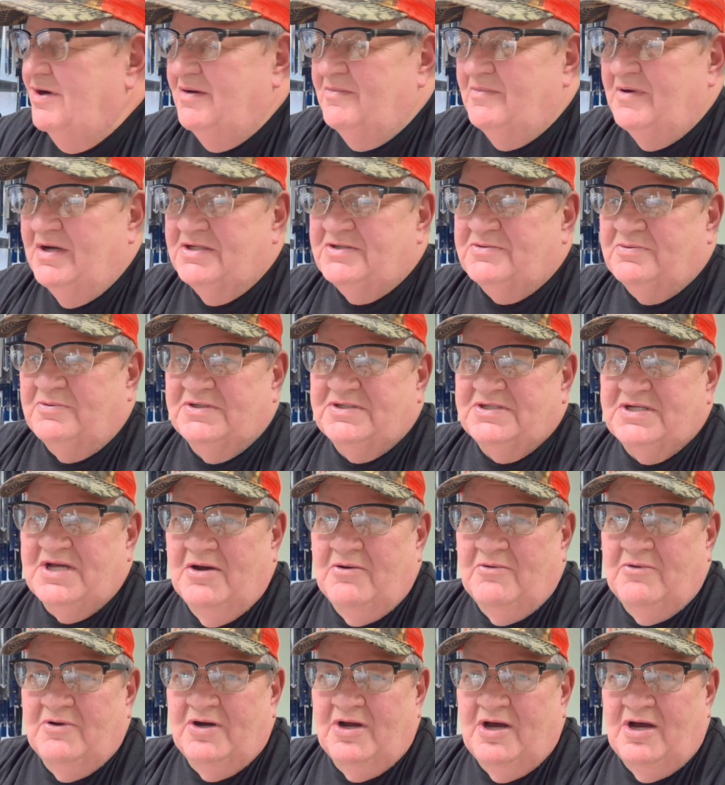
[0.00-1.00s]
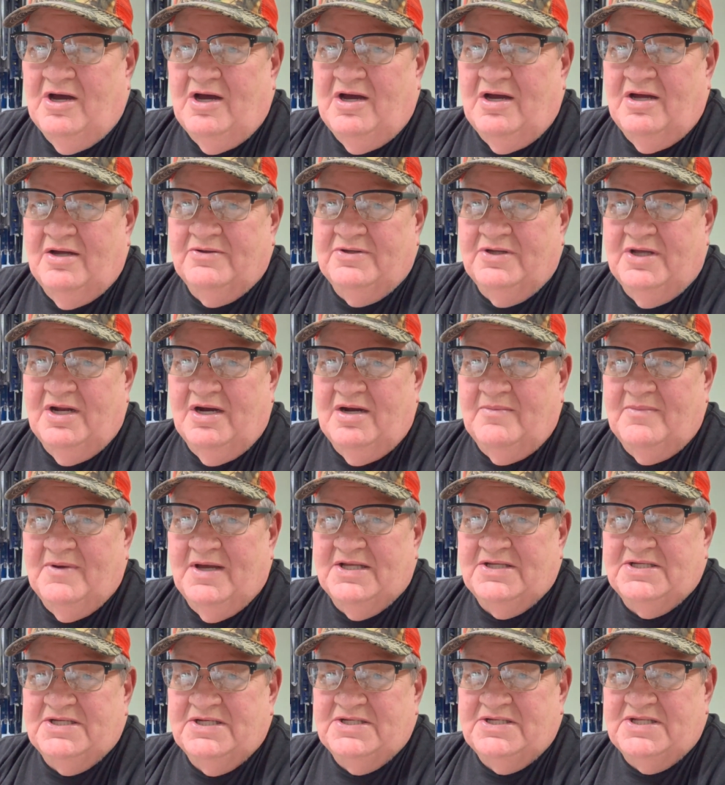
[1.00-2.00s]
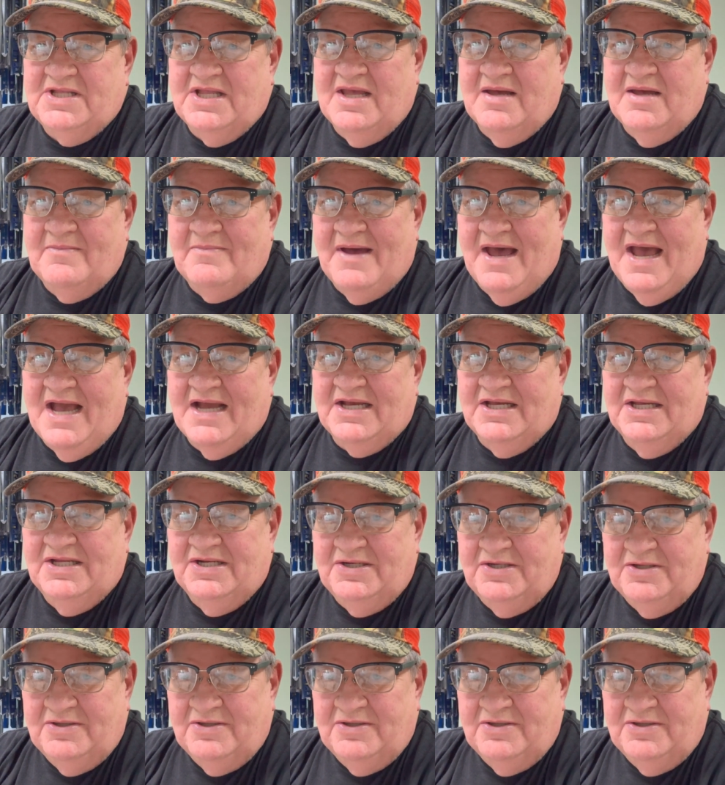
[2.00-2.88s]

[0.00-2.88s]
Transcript: much what's going on. You know, I'm anxious to get back into